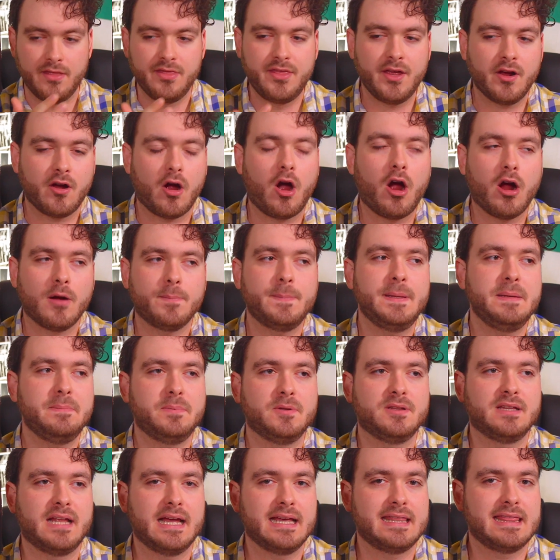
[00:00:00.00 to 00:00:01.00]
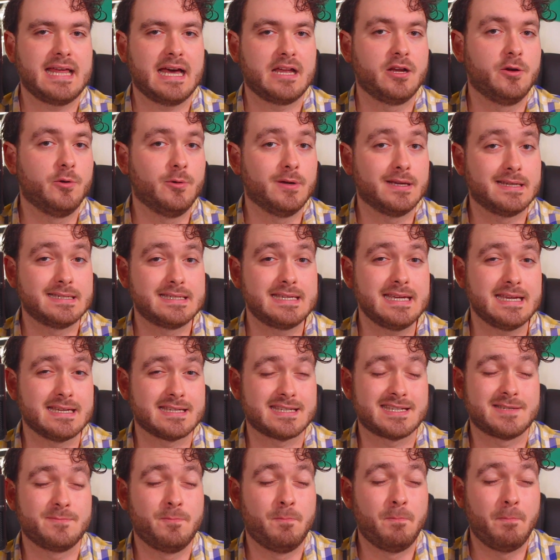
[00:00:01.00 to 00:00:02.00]
There are people like that who
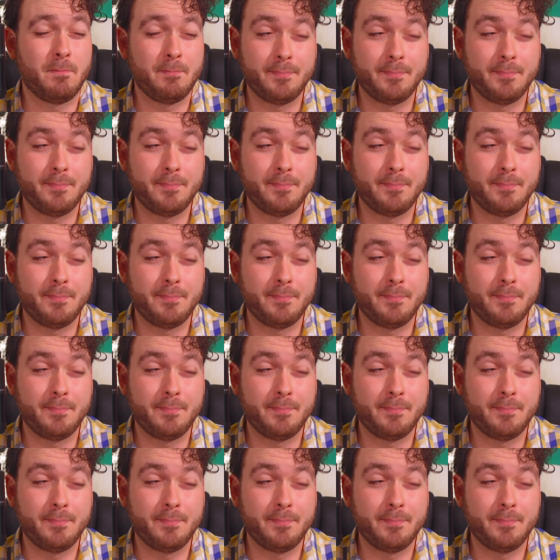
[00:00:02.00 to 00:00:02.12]
exist,